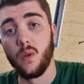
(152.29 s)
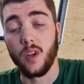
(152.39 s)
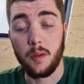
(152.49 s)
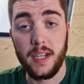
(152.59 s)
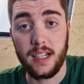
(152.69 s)
We're
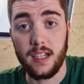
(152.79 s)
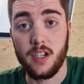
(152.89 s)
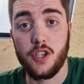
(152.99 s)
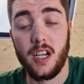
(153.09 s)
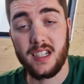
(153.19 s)
going to make a
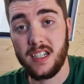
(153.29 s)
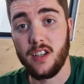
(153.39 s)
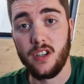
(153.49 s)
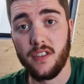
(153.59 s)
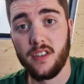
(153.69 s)
chassis
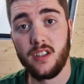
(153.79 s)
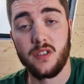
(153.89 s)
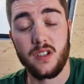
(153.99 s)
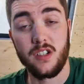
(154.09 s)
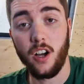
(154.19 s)
earth,
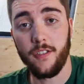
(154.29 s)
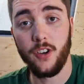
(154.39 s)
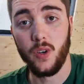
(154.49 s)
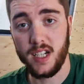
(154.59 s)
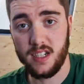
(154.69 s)
so it's not a
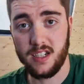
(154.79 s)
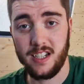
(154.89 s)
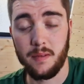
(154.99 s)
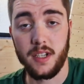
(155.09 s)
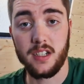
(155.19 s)
floating
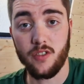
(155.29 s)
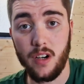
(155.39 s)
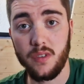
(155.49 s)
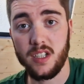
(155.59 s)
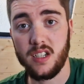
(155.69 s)
system, it's a
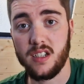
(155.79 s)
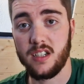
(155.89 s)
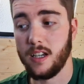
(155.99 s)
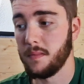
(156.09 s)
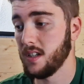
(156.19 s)
grounded
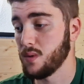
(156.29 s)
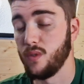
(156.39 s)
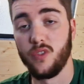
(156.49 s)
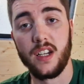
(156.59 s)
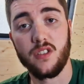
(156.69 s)
system, so
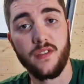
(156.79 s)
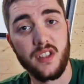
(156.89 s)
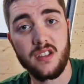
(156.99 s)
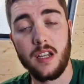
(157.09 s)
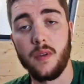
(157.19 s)
it runs off the
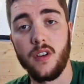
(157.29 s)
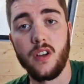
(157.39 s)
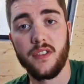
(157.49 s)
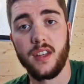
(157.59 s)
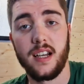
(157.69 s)
same
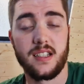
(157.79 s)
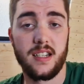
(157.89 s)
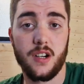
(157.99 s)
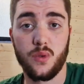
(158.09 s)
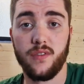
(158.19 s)
earth as
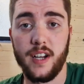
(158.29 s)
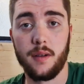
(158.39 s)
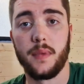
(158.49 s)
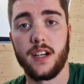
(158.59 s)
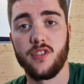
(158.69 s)
the actual
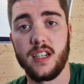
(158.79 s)
van battery